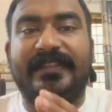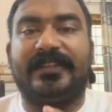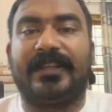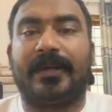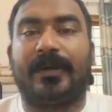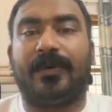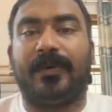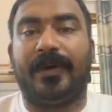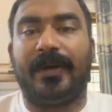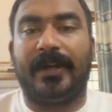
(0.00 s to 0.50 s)

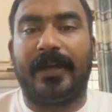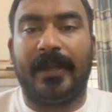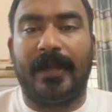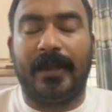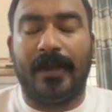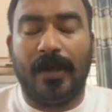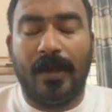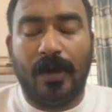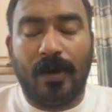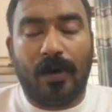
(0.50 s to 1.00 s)

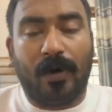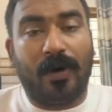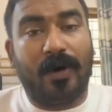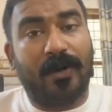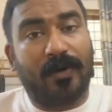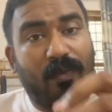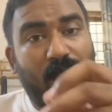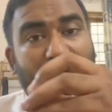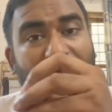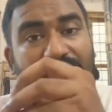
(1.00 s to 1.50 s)
security,
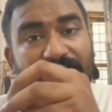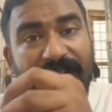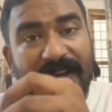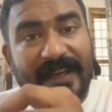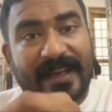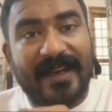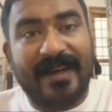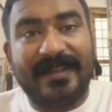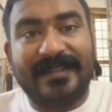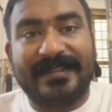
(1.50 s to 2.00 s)
or what
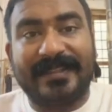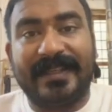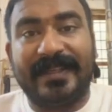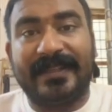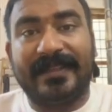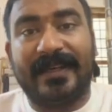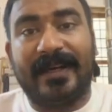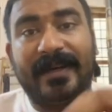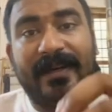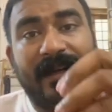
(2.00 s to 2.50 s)
we can
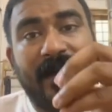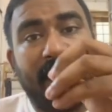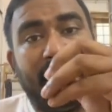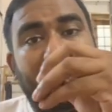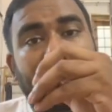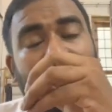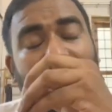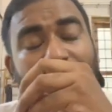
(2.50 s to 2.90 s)
say that